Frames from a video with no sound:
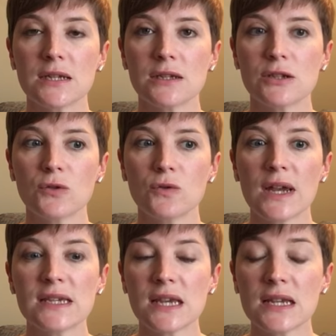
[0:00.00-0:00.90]
So
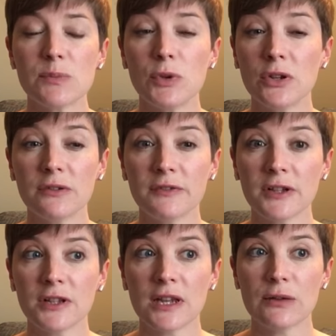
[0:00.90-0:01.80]
it's
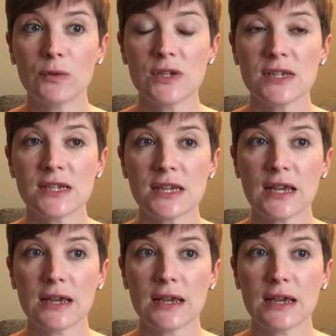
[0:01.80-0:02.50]
beautiful. It was